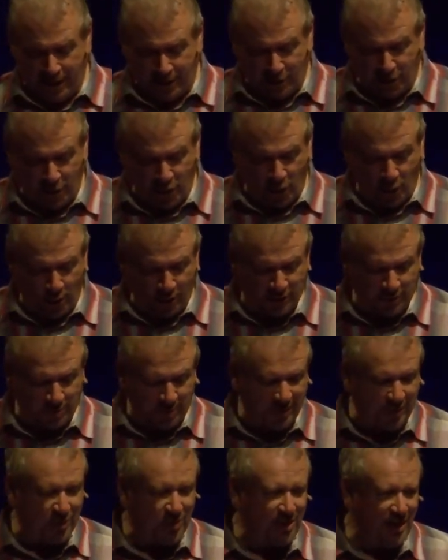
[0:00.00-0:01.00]
You know, it's
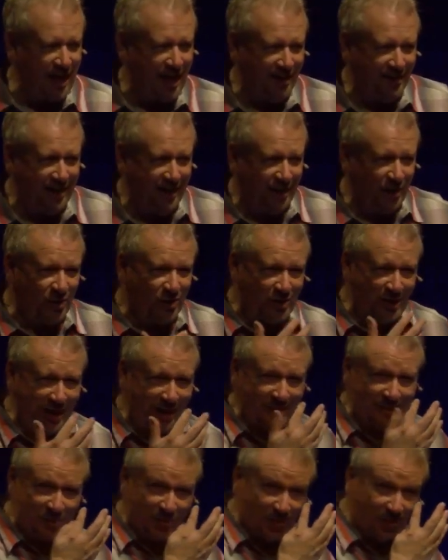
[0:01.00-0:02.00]
been said that
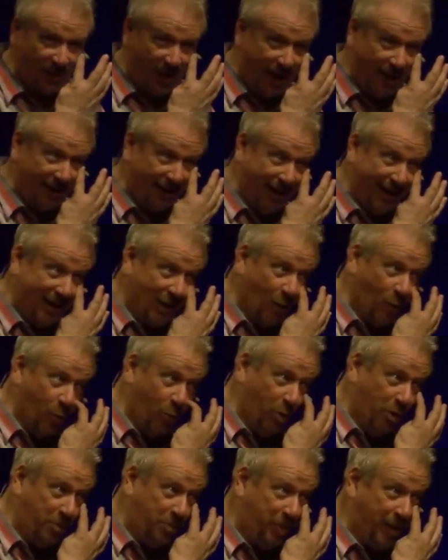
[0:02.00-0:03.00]
sin's a lot like a
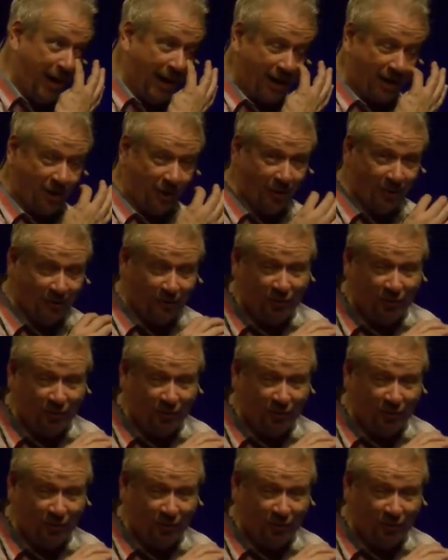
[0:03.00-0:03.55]
woodpecker.